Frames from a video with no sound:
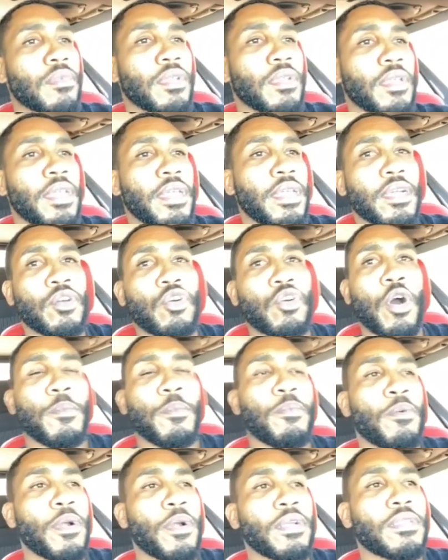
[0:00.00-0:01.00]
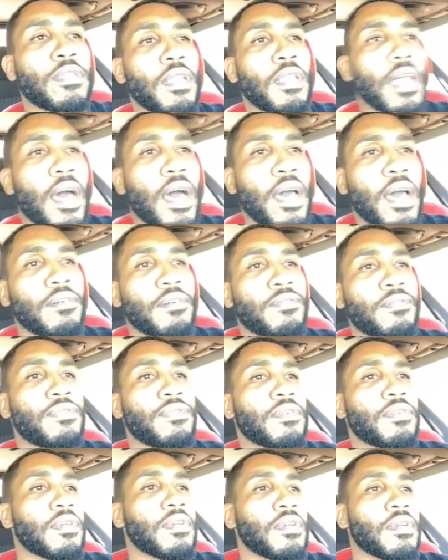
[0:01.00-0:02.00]
he incorporates a
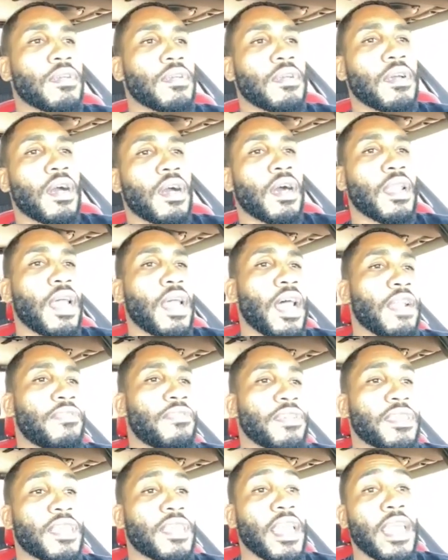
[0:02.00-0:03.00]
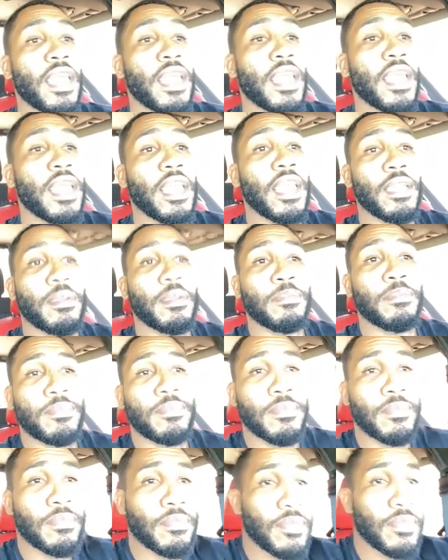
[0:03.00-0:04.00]
lot of his game,
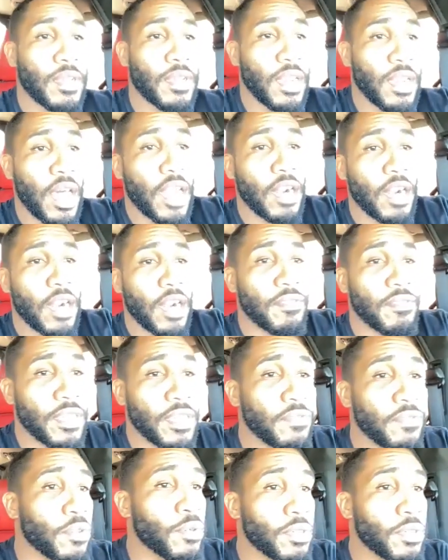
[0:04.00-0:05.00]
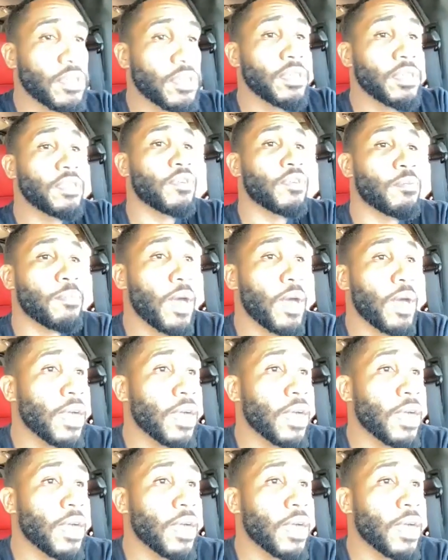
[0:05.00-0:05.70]
a lot of his influences from boxing.